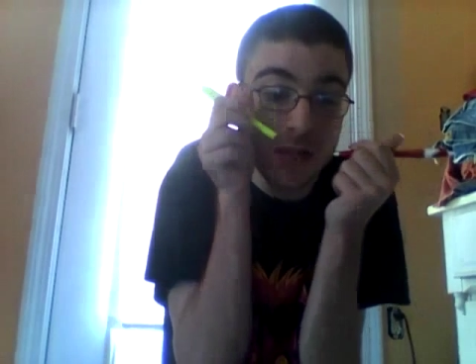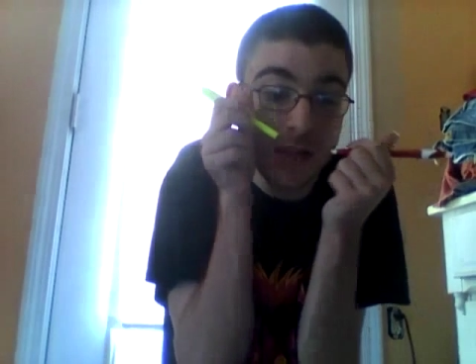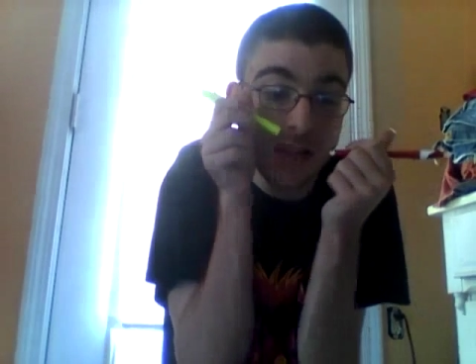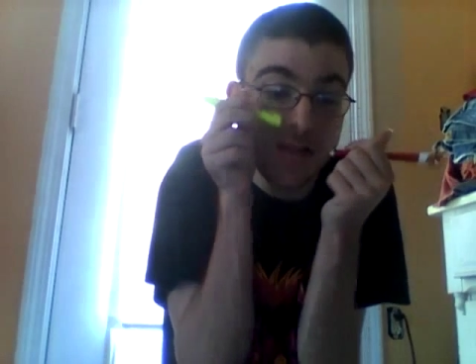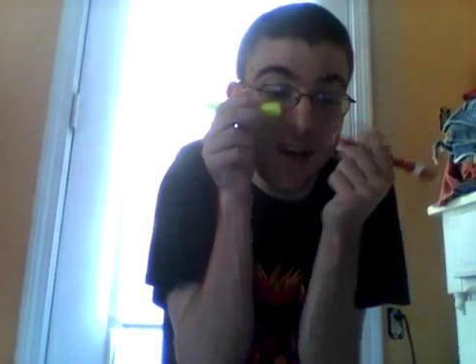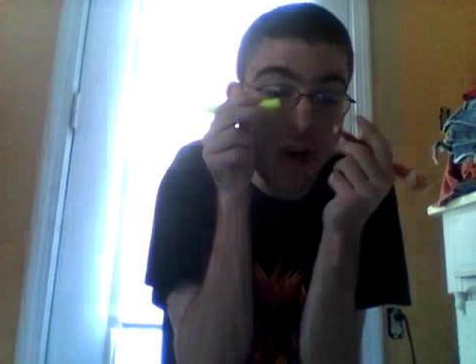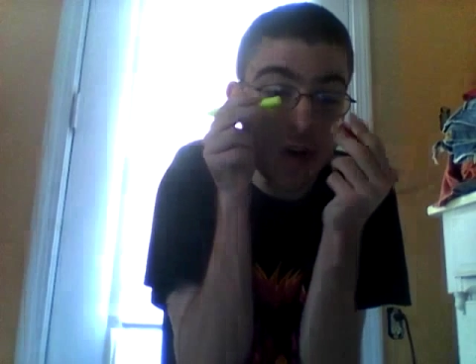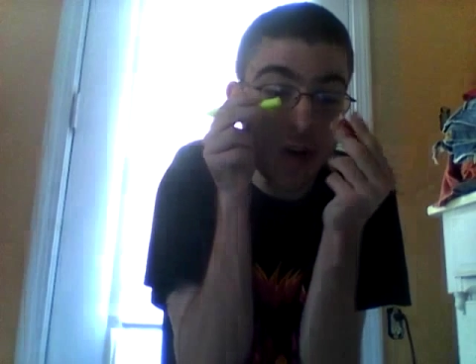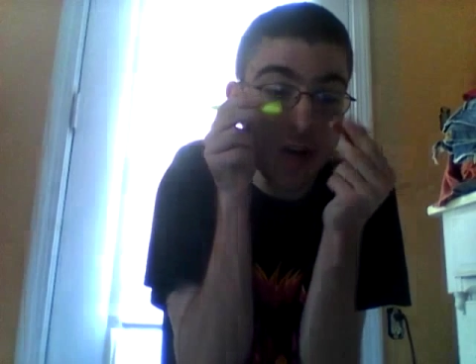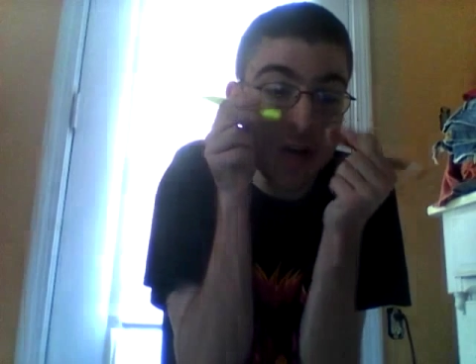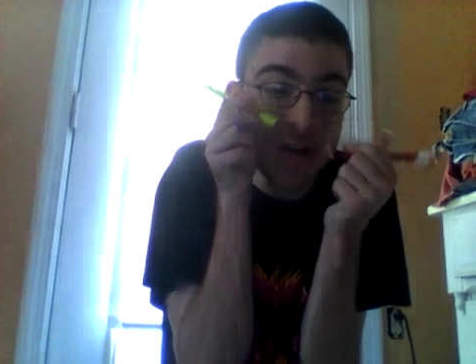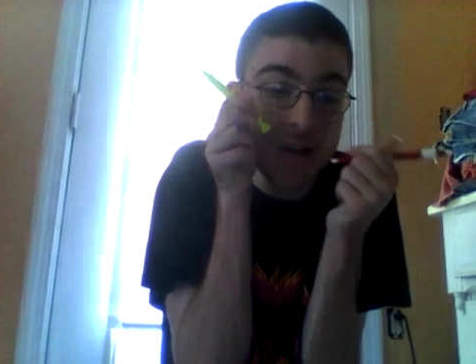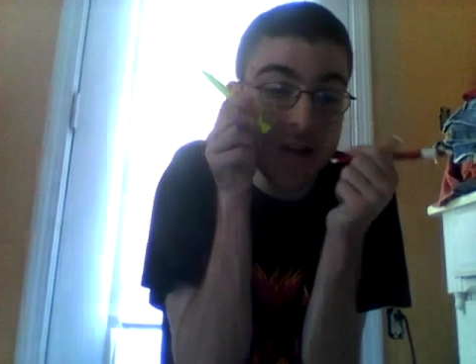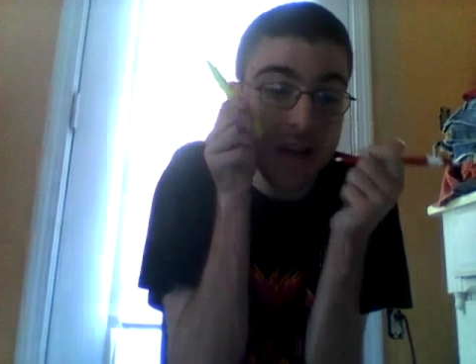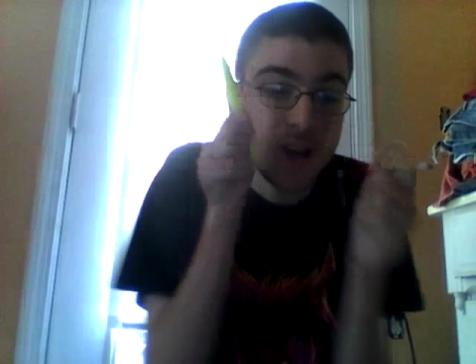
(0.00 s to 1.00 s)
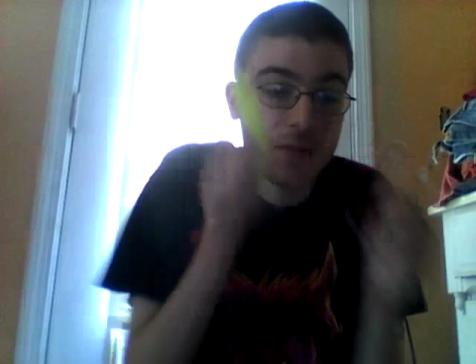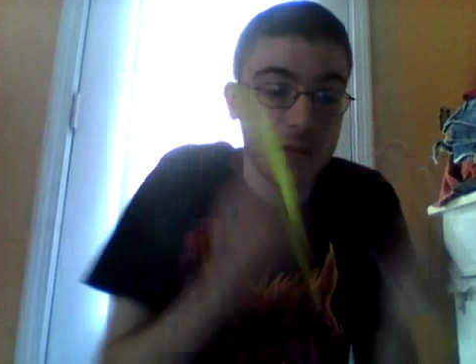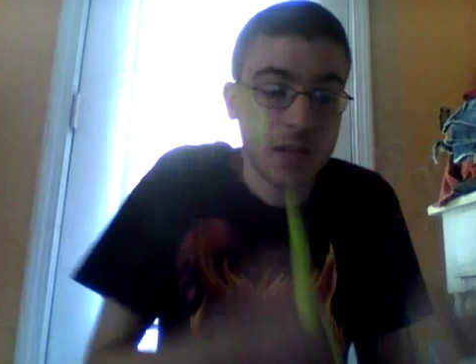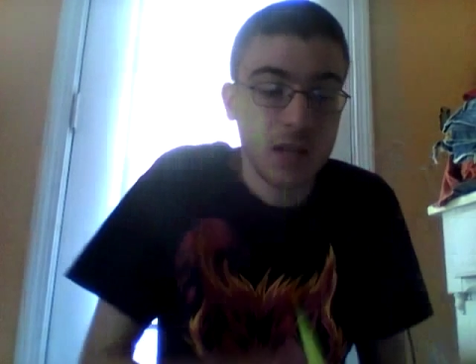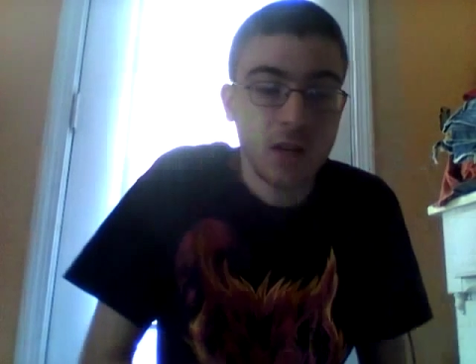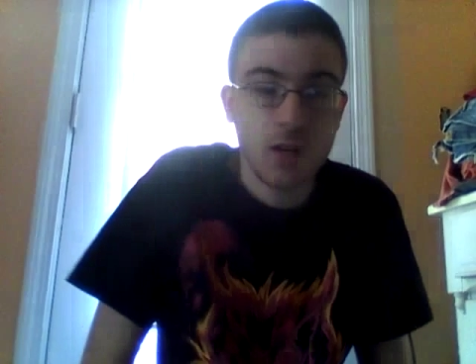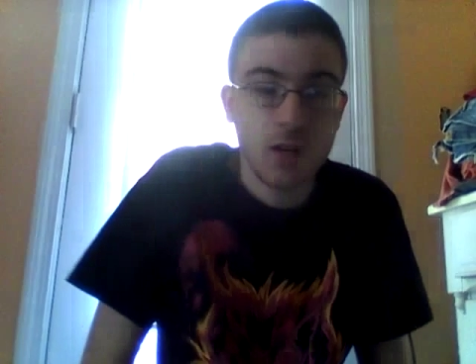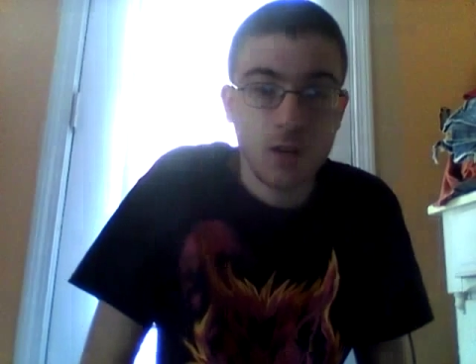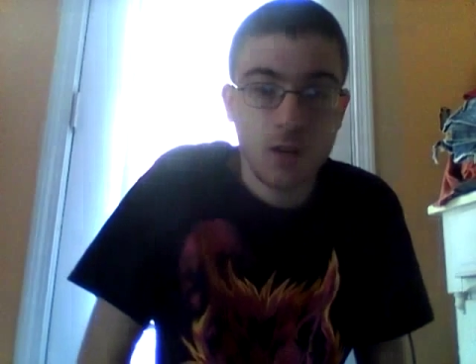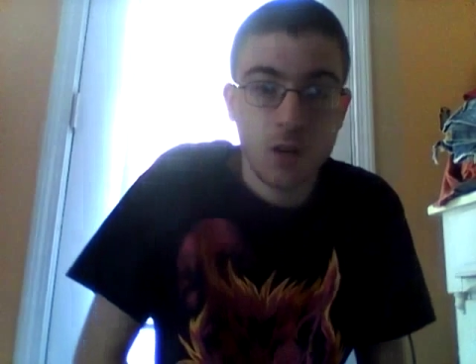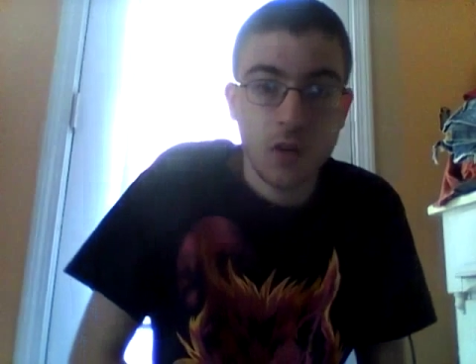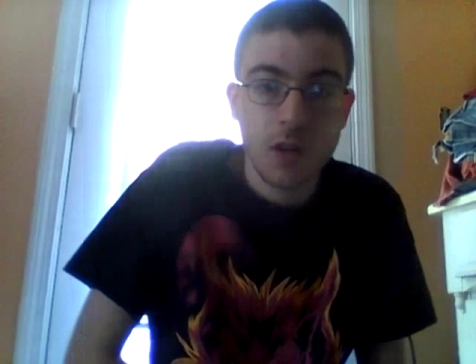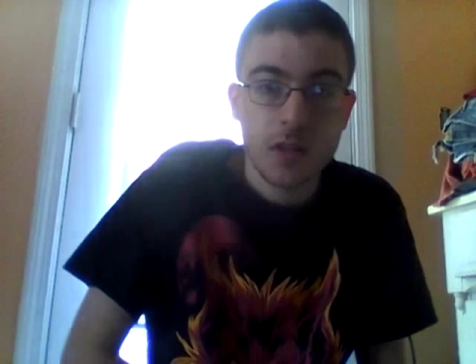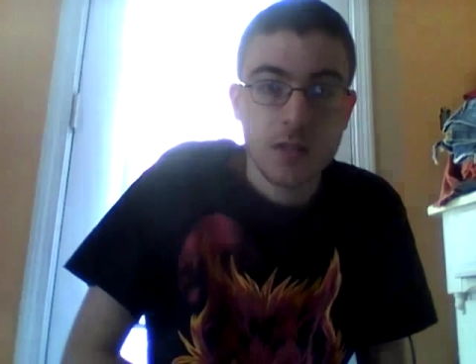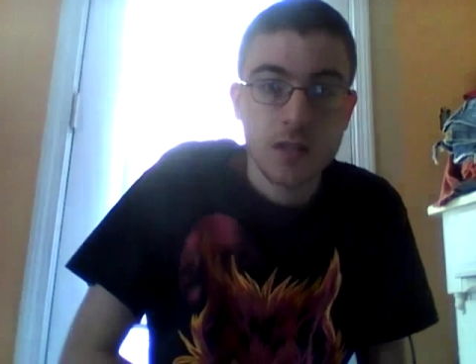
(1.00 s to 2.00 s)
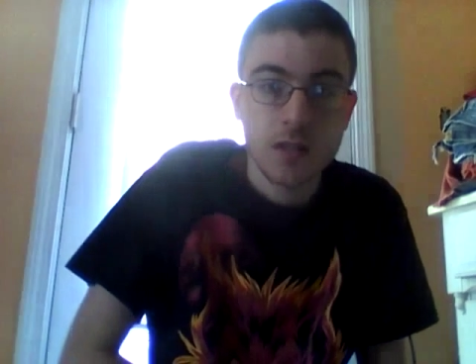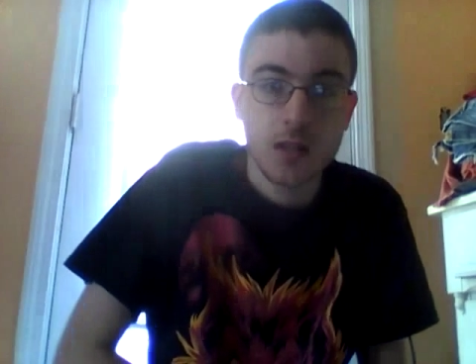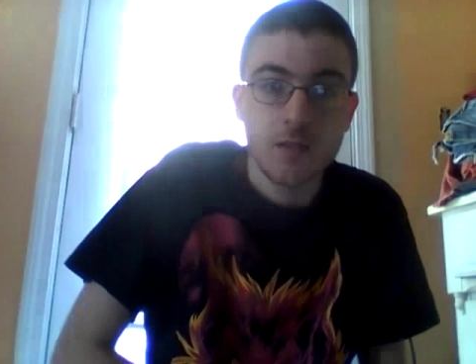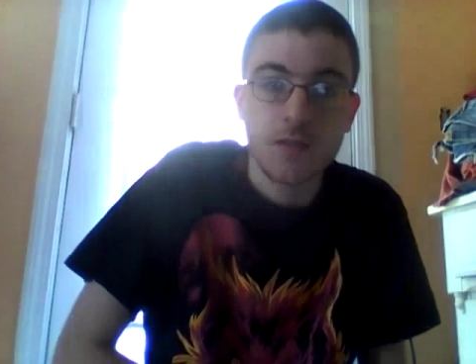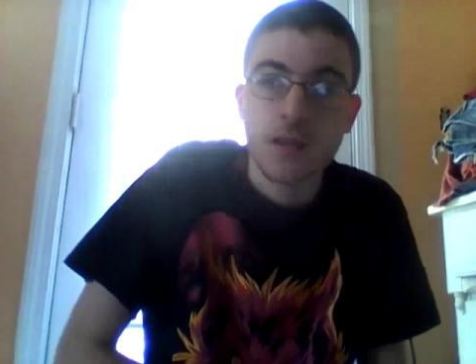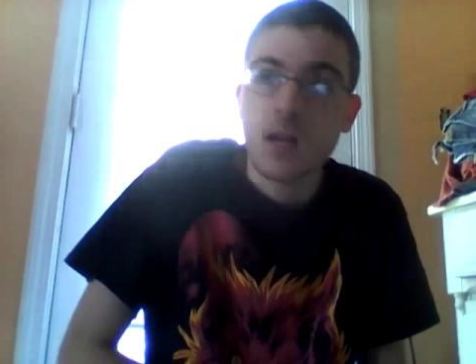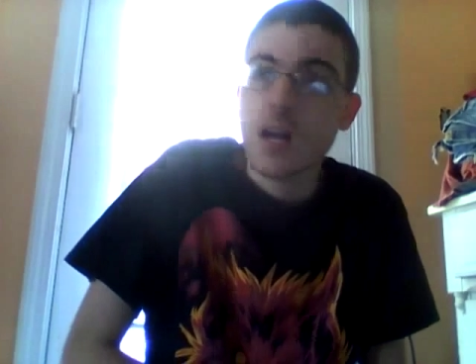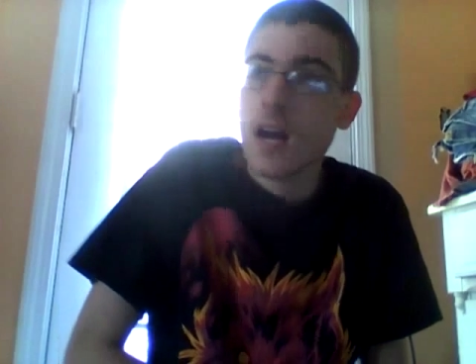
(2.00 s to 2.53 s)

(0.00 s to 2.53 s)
He like found it in the cafeteria and all that stuff.